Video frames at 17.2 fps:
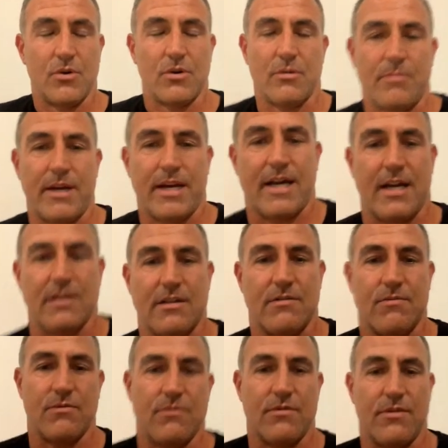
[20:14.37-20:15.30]
more
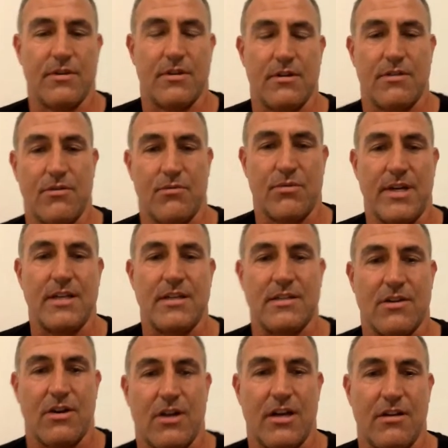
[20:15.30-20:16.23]
about the
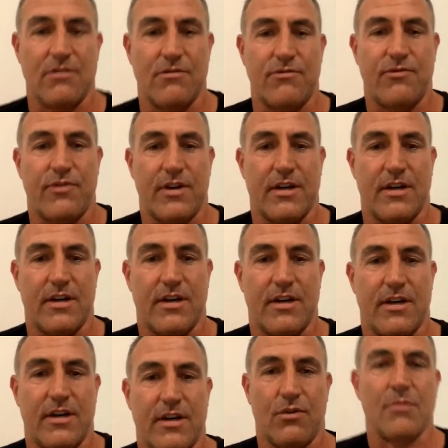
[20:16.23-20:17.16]
redesign of
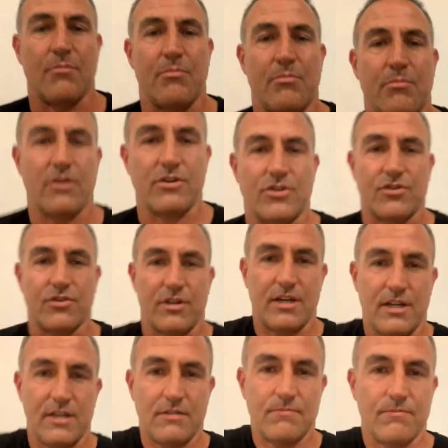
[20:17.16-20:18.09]
all the
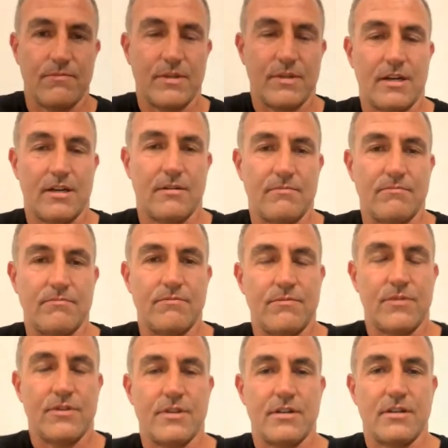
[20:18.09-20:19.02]
componentry,
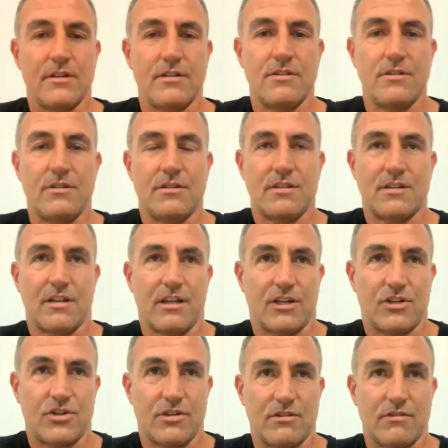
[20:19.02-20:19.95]
the new
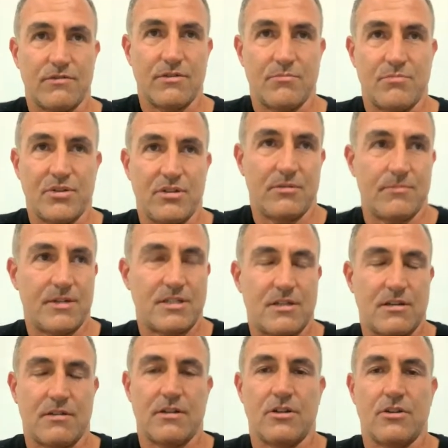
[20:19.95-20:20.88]
selection of the bill of
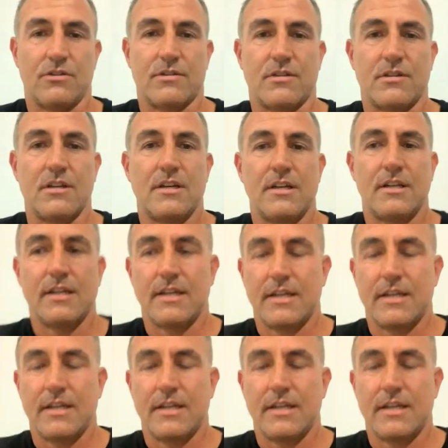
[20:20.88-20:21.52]
materials,